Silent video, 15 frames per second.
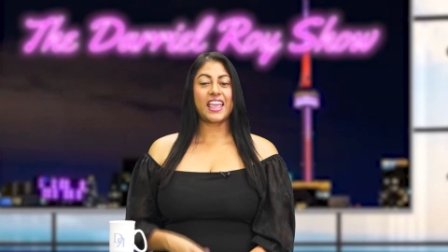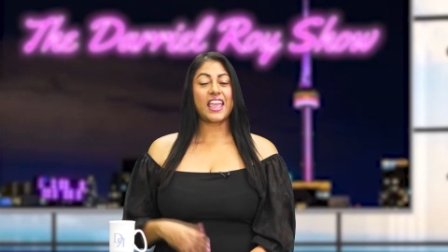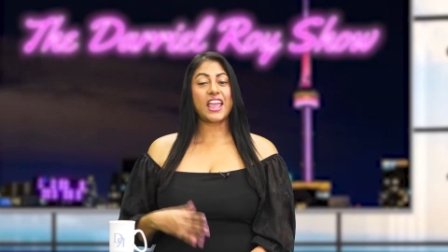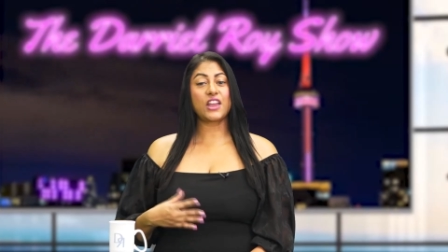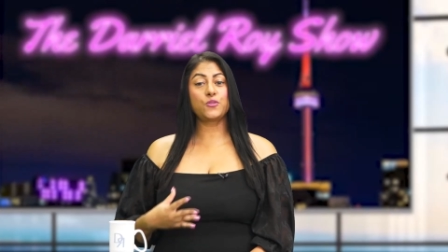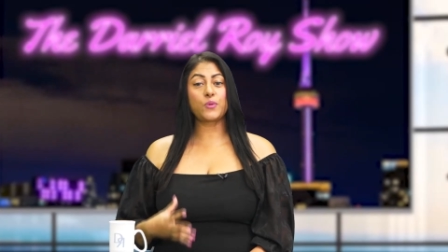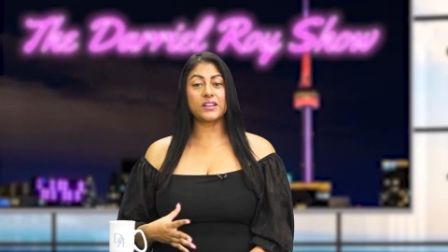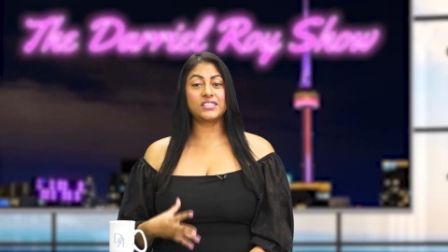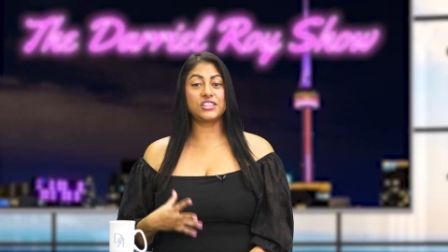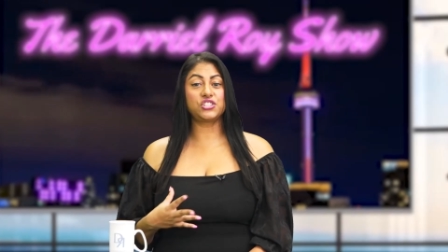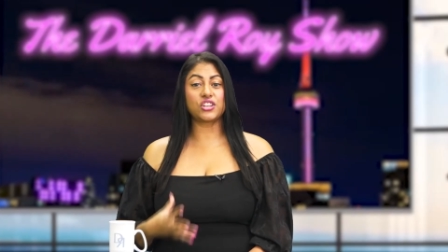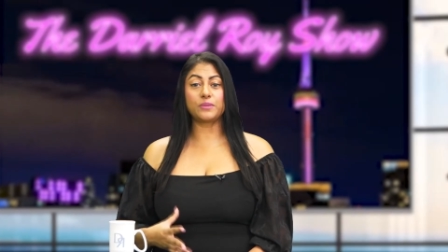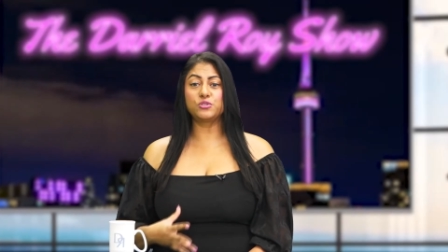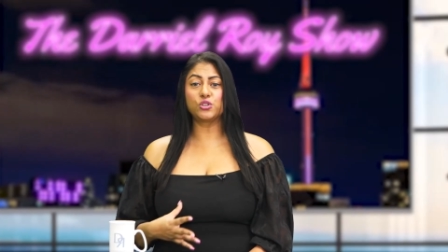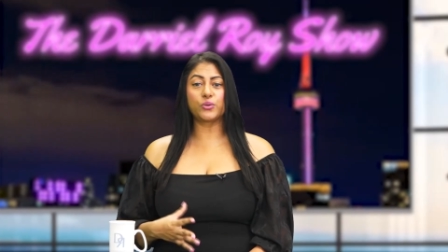And Rustic
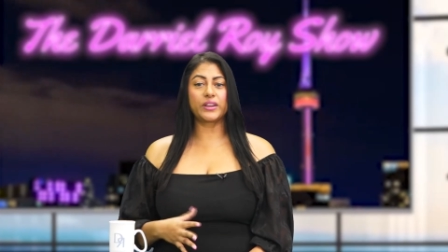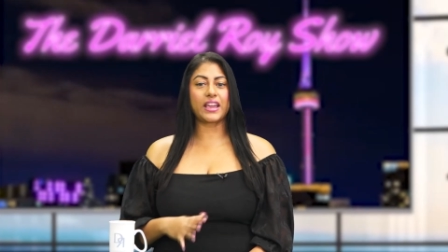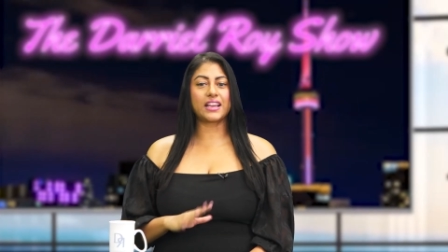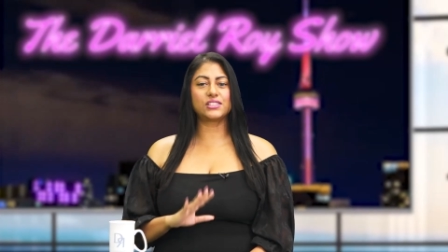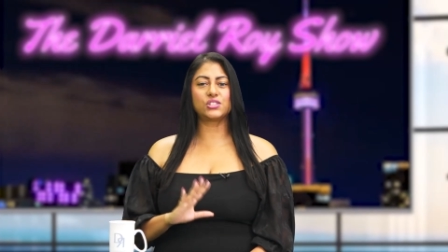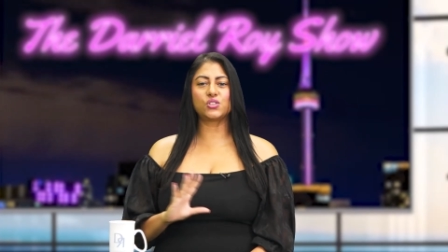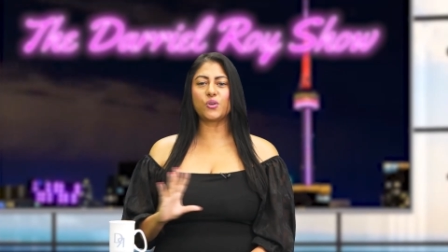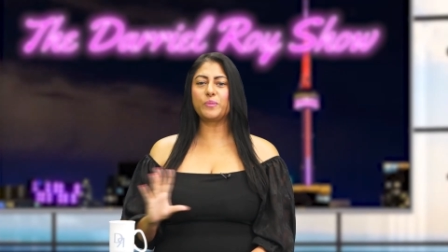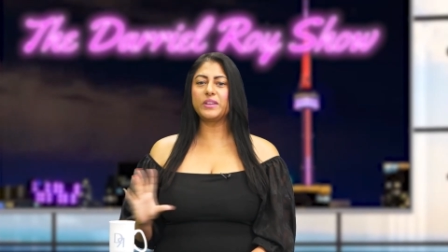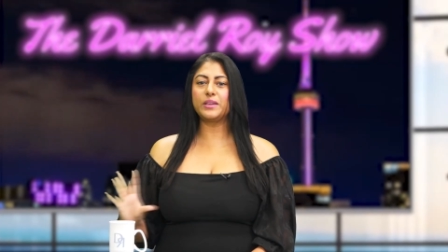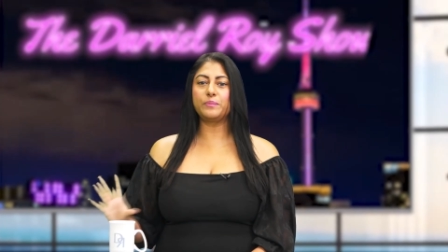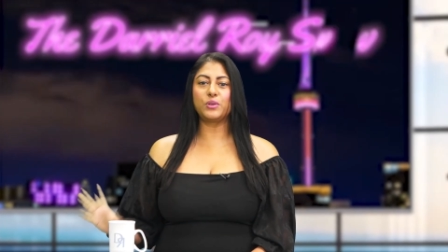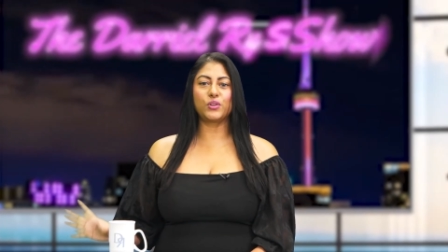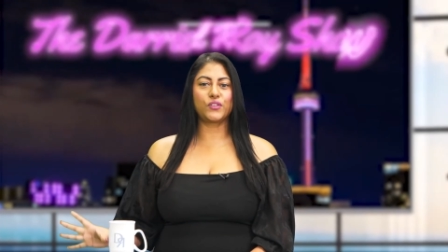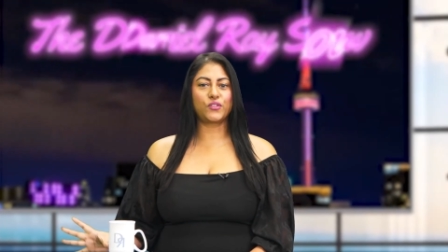Gem Jewelry has so many
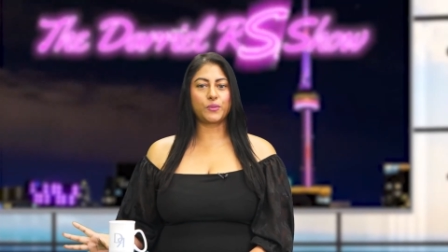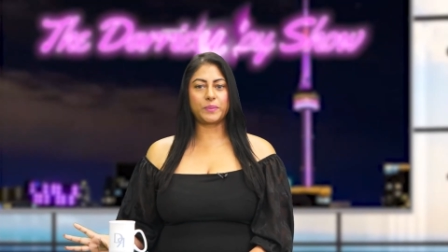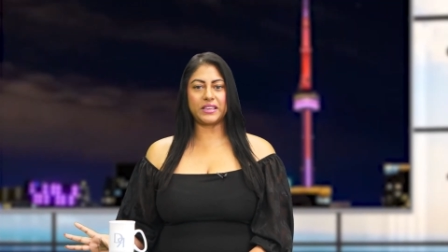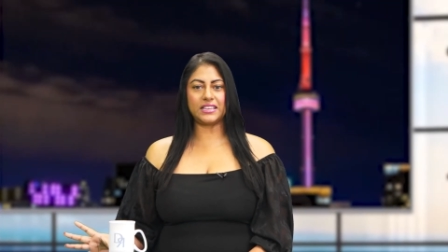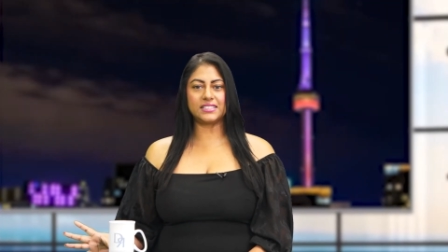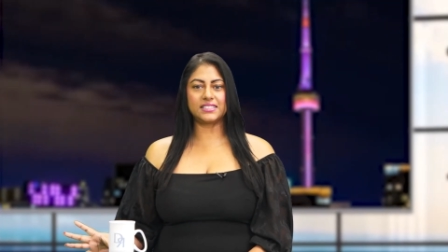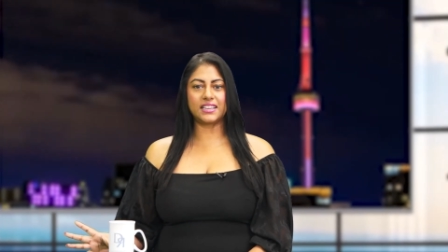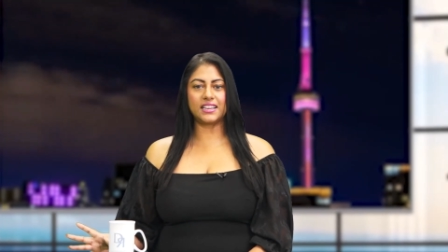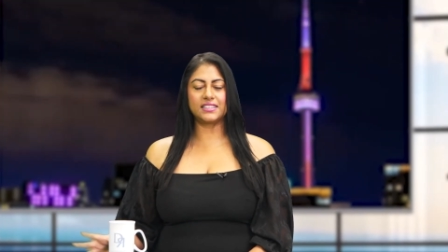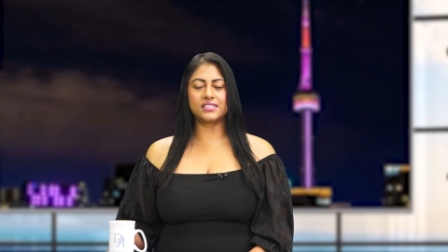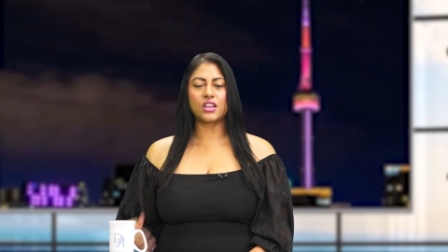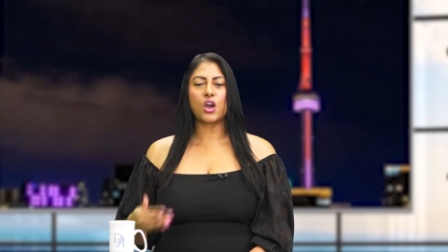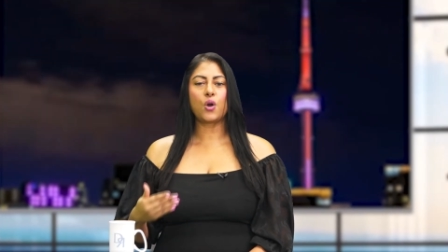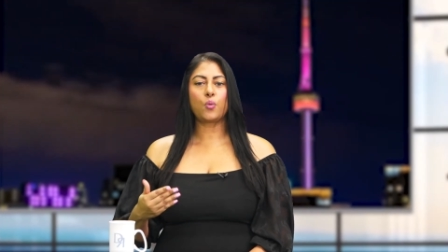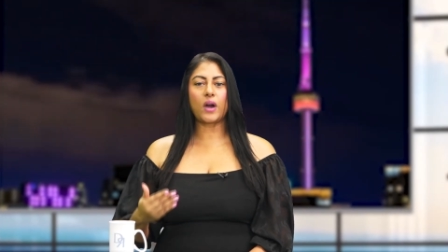beautiful pieces.
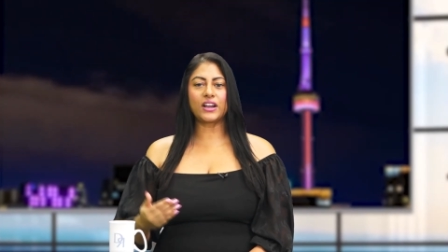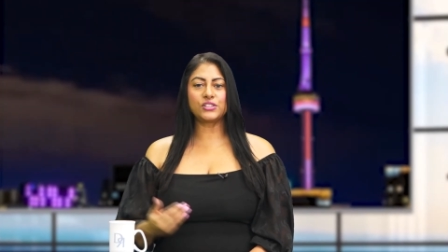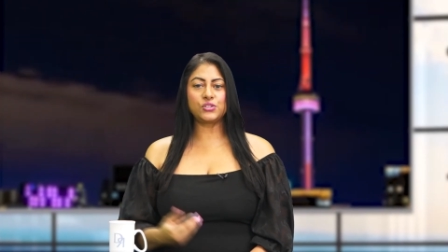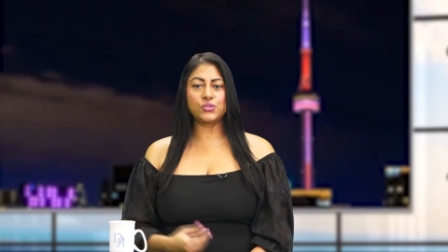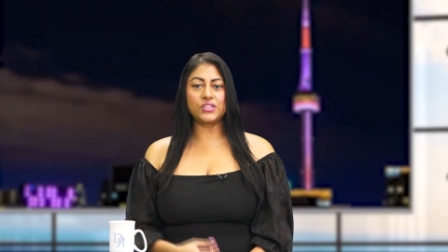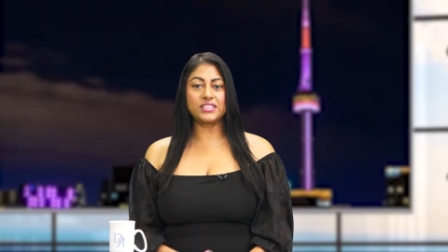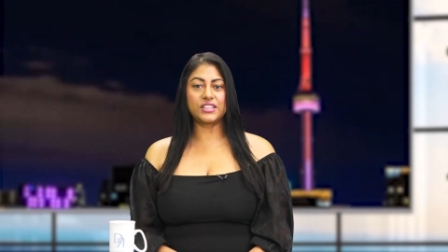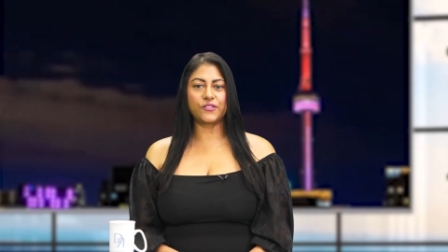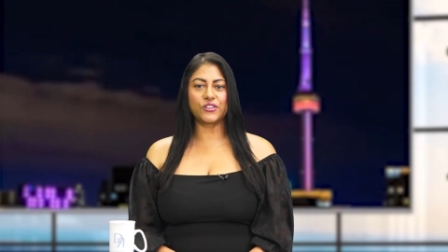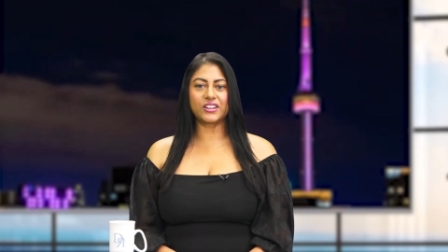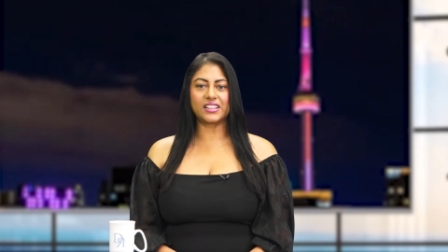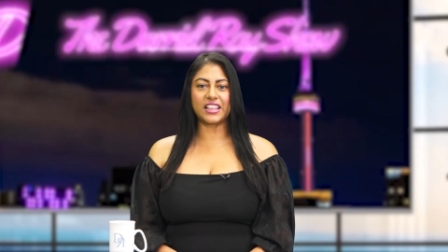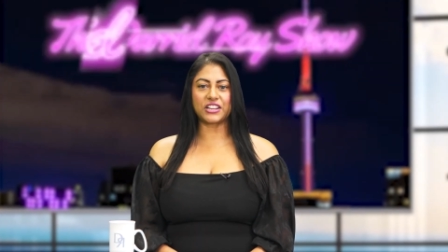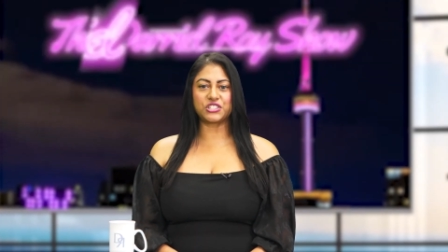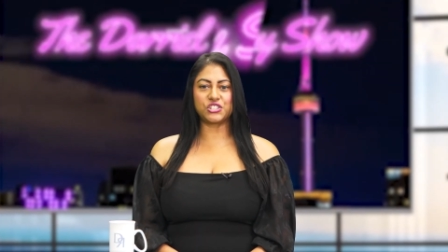Walk us through the different
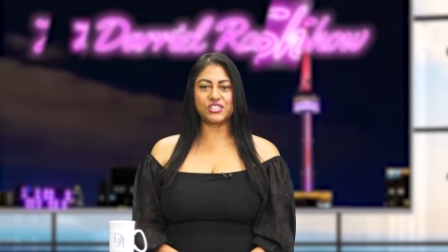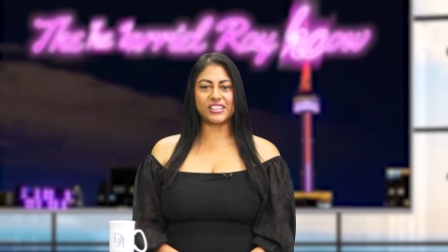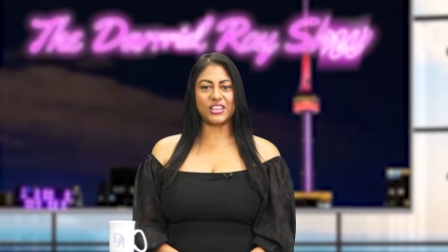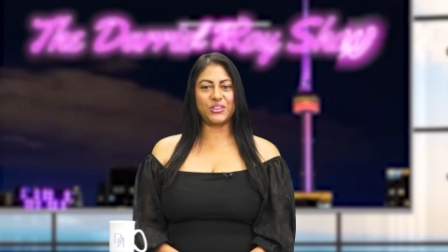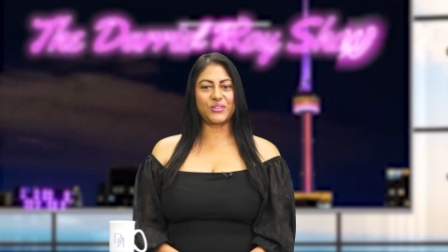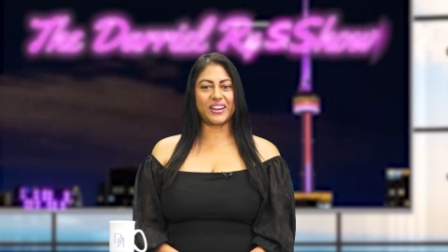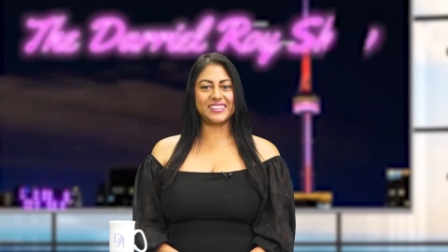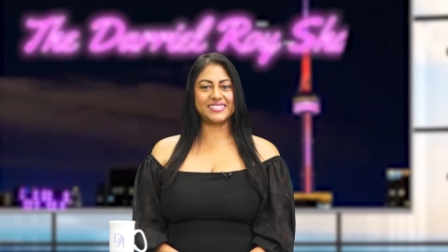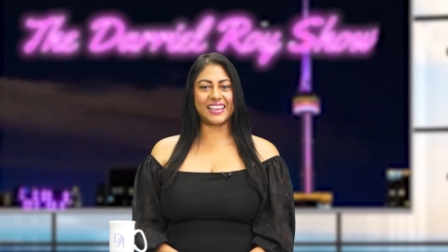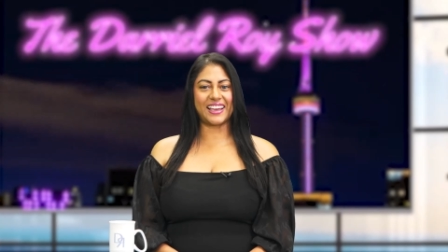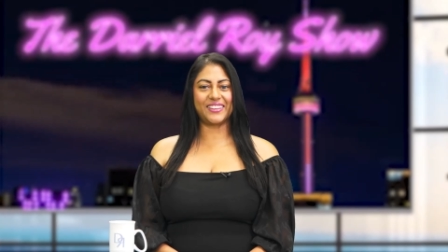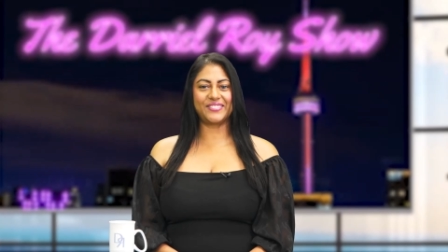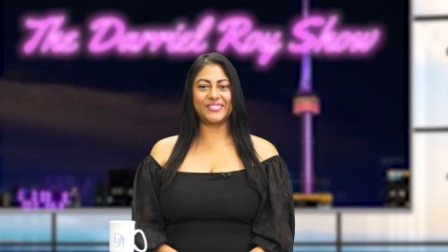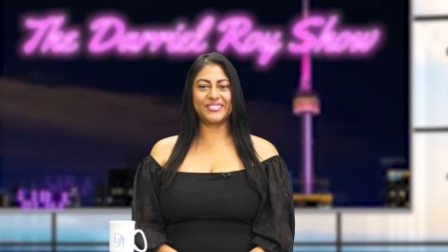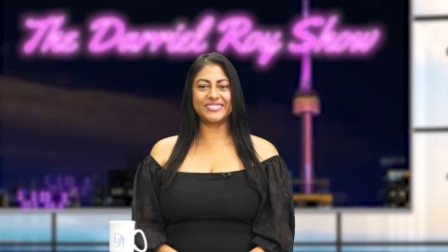collections that you guys have.